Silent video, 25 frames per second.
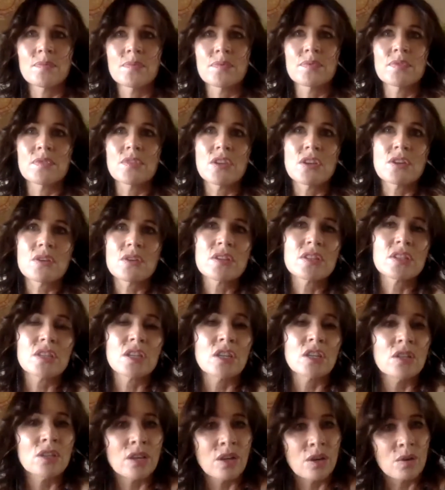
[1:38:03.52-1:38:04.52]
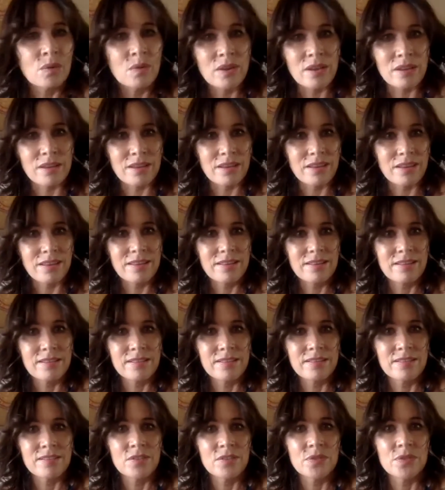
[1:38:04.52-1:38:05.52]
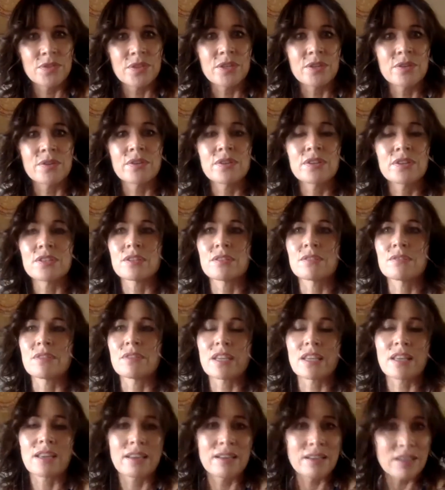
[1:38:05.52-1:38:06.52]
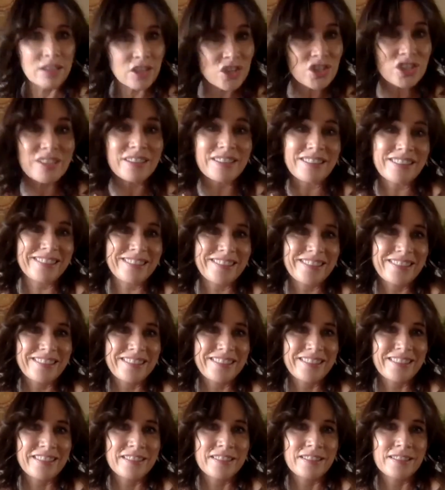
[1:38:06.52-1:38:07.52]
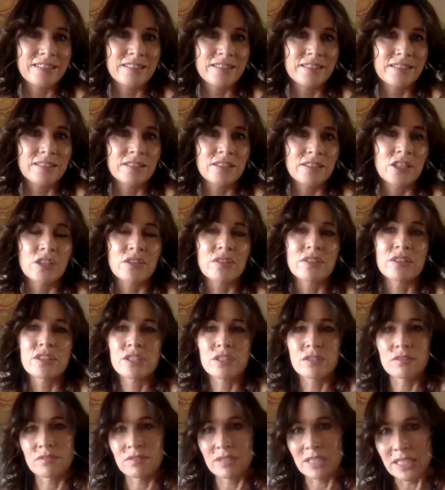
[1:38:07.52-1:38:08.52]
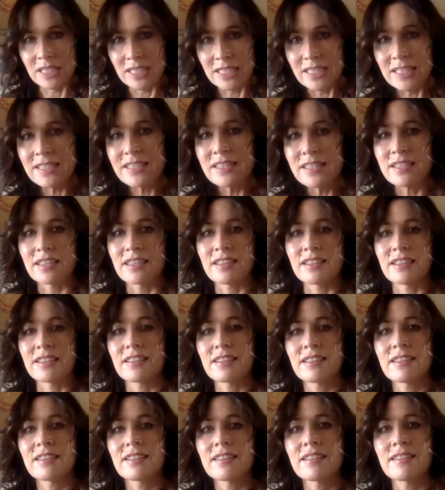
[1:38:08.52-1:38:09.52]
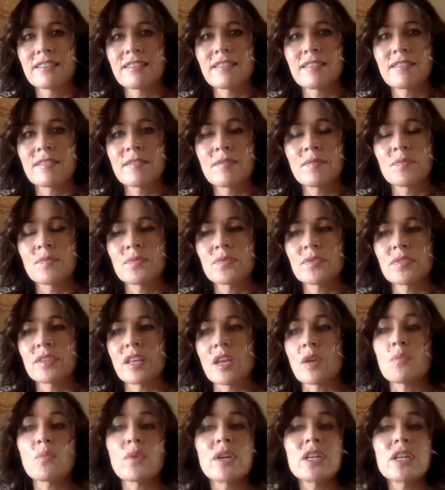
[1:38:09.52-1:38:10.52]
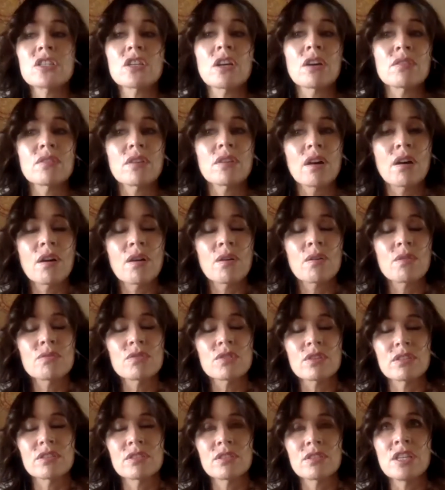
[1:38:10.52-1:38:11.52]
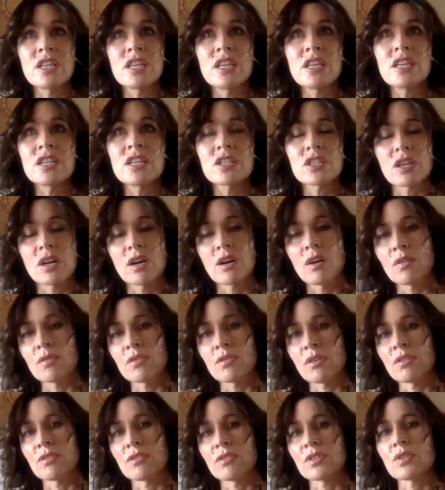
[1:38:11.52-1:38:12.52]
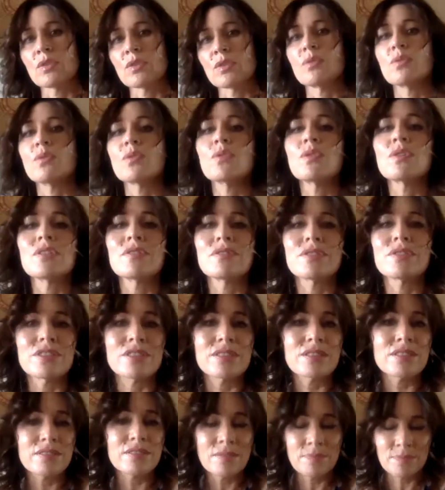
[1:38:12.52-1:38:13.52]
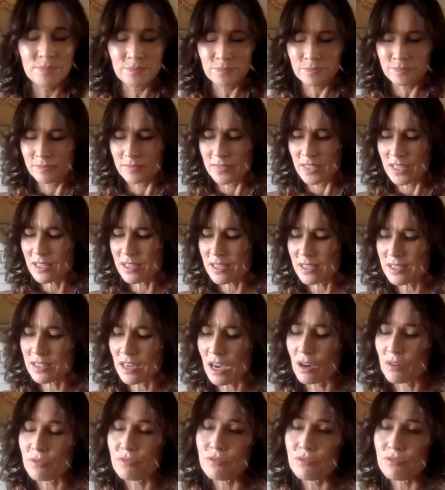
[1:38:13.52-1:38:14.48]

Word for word: there is a knowing, there is a recognition, there is a releasing. And we don't hold, need to hold on to all of this stuff